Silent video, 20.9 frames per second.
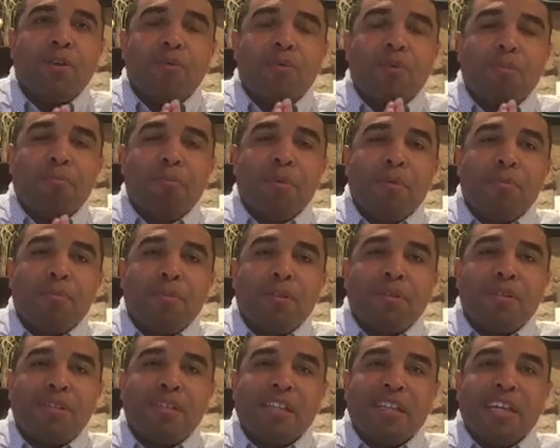
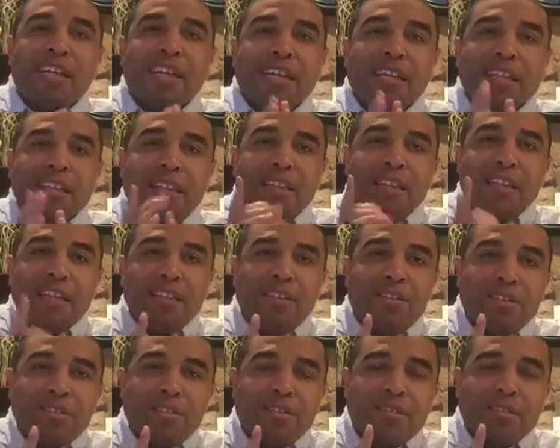Remember,
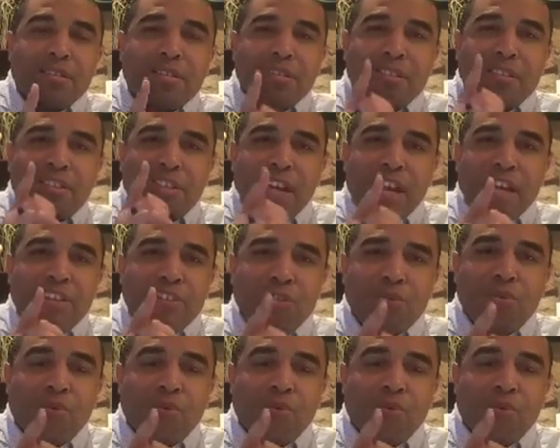leaders change the